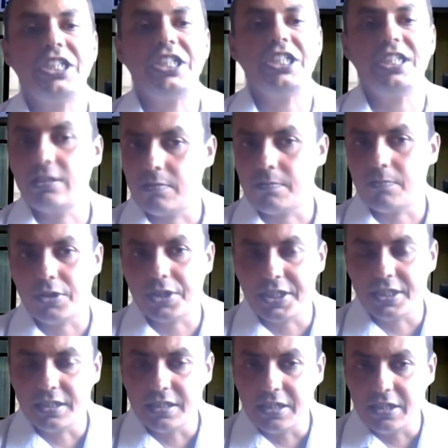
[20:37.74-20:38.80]
D in our
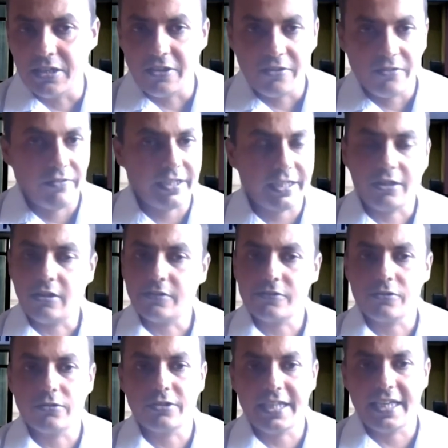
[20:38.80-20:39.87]
body. We can
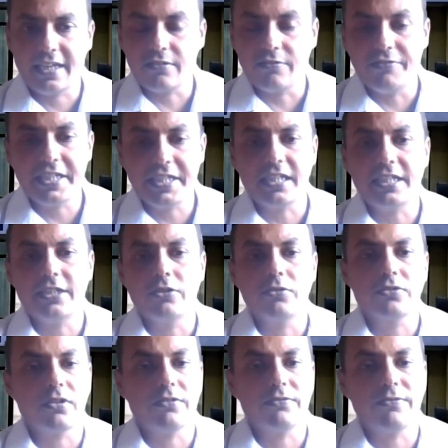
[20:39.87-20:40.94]
also take weekly
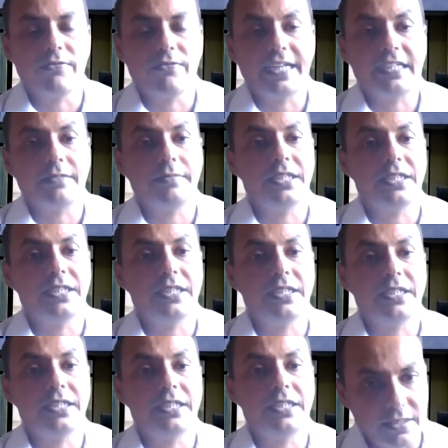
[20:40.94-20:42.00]
dose of vitamin D
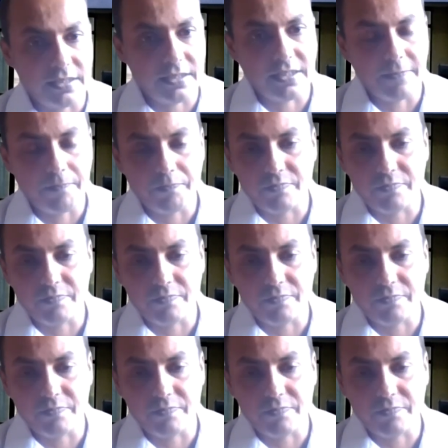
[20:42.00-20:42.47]
supplement.